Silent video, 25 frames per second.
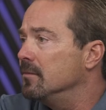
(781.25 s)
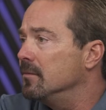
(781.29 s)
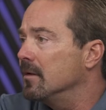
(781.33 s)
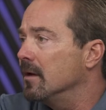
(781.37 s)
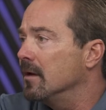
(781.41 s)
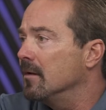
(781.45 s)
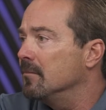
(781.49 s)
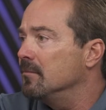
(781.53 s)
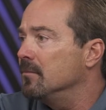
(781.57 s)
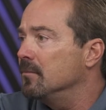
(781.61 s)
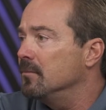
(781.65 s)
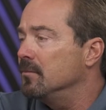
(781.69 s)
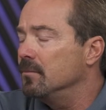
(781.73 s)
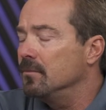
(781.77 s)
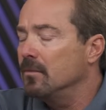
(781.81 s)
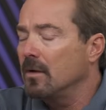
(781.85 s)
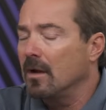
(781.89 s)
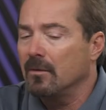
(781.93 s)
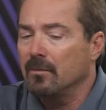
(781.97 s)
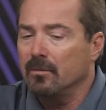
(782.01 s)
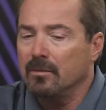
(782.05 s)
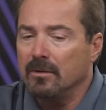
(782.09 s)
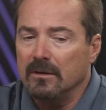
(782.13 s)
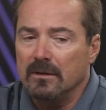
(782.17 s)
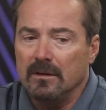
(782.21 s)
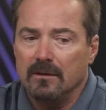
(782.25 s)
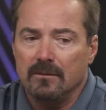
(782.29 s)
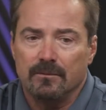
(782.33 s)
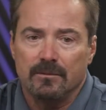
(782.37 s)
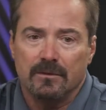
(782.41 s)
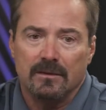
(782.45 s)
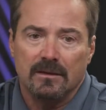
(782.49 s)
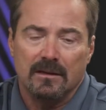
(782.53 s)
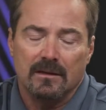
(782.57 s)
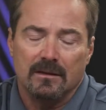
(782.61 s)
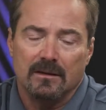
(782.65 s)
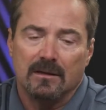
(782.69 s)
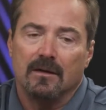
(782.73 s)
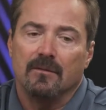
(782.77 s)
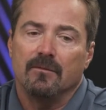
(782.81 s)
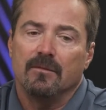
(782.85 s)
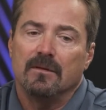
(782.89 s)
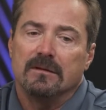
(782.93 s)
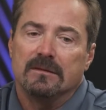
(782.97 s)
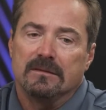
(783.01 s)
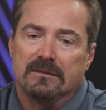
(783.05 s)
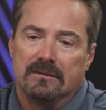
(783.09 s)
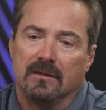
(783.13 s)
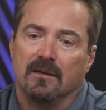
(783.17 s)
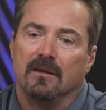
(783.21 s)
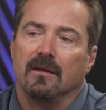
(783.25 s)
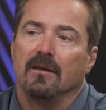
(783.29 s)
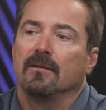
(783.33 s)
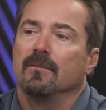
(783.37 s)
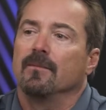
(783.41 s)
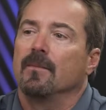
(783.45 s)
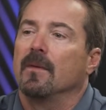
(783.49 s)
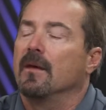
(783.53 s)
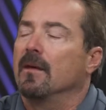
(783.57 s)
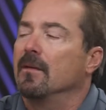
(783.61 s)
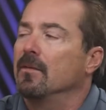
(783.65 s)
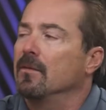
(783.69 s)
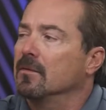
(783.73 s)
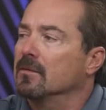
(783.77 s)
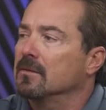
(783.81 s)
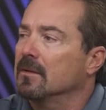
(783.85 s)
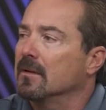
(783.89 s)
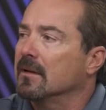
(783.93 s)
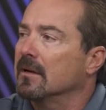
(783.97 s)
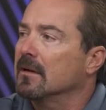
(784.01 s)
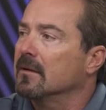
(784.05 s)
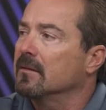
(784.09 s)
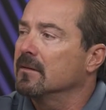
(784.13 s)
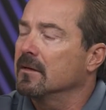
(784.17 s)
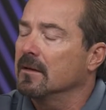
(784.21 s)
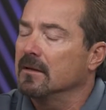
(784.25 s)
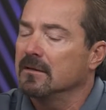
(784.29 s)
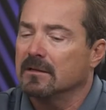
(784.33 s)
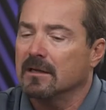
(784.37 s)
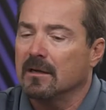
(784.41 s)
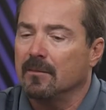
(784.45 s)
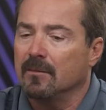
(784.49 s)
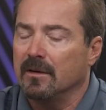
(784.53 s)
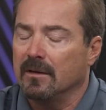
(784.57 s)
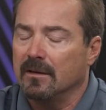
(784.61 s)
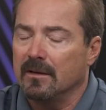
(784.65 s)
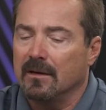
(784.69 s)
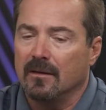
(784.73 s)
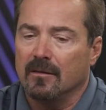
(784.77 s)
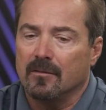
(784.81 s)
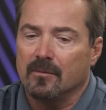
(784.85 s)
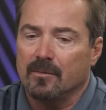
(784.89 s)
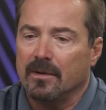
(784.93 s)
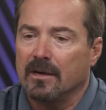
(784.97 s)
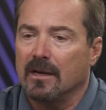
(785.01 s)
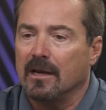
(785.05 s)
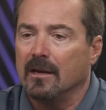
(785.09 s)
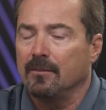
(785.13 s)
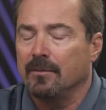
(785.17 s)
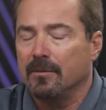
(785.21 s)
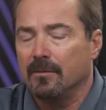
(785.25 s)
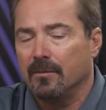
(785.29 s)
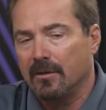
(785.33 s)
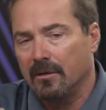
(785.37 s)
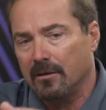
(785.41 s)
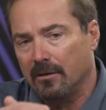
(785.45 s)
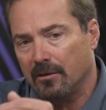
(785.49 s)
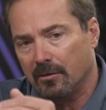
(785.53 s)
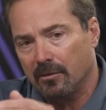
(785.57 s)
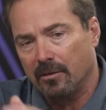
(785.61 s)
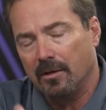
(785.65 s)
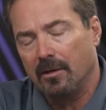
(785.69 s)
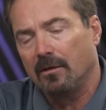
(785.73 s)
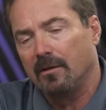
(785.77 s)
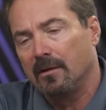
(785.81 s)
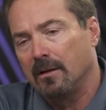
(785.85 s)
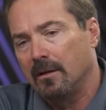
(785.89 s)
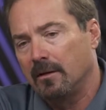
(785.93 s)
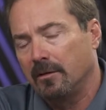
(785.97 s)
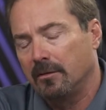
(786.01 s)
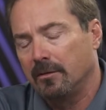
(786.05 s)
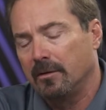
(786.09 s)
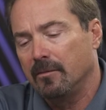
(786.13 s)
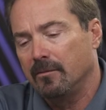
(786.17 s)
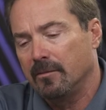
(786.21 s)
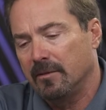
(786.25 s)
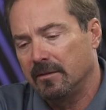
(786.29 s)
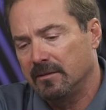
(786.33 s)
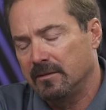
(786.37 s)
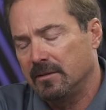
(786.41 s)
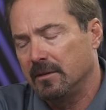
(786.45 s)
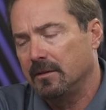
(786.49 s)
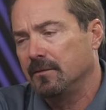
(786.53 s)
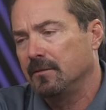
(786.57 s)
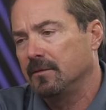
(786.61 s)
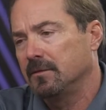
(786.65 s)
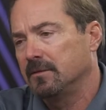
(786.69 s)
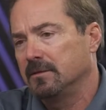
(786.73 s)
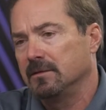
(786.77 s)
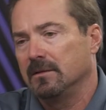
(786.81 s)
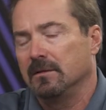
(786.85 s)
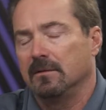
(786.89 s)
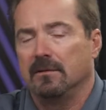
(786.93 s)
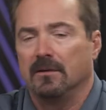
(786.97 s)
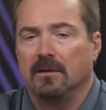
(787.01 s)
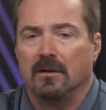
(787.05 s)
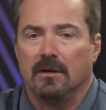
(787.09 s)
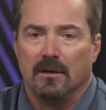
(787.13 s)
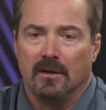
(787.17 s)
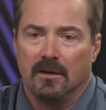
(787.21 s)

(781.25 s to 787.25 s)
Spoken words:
I really, really love this city, and there's a lot of things coming down the pipe, whether you agree or not agree with TIFs and